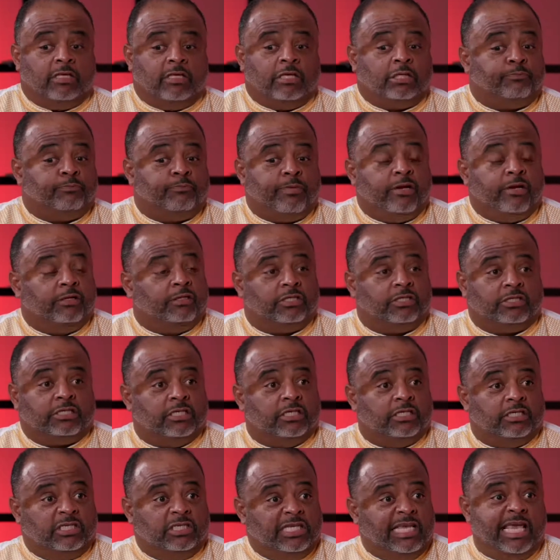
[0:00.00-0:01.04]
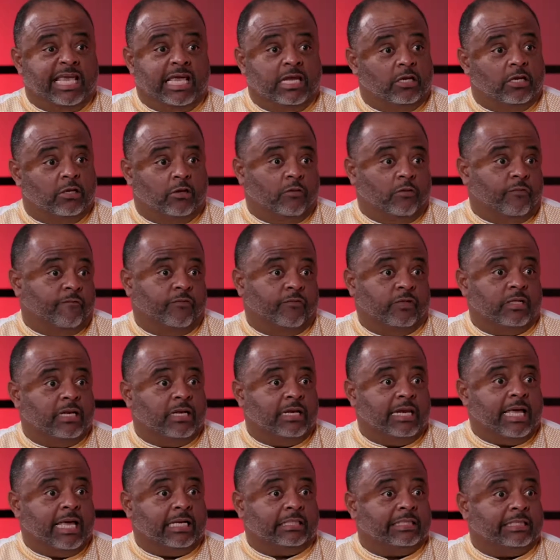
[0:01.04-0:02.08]
the experience just continued
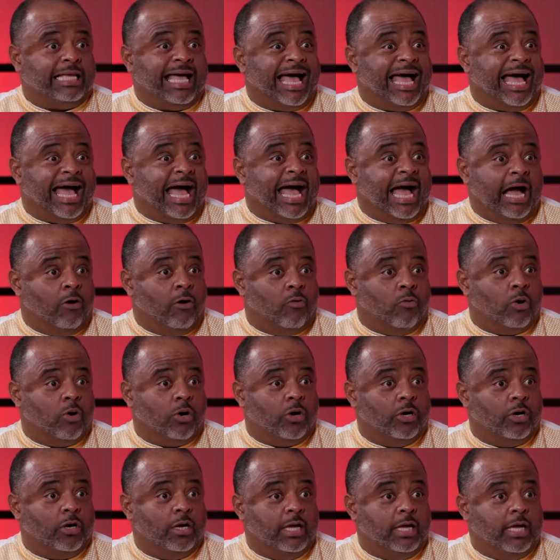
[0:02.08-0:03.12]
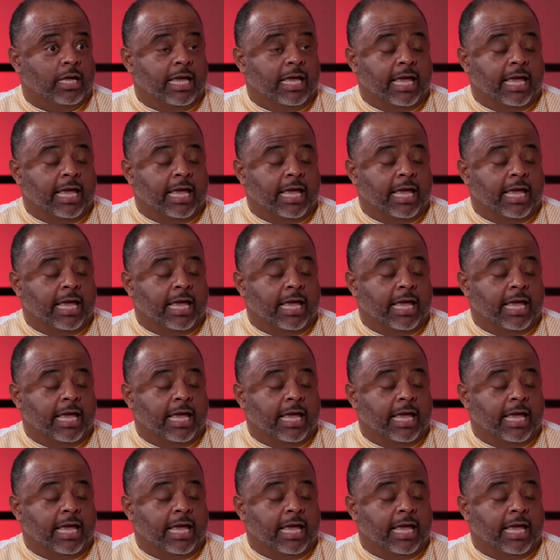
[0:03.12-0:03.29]
for the next hour.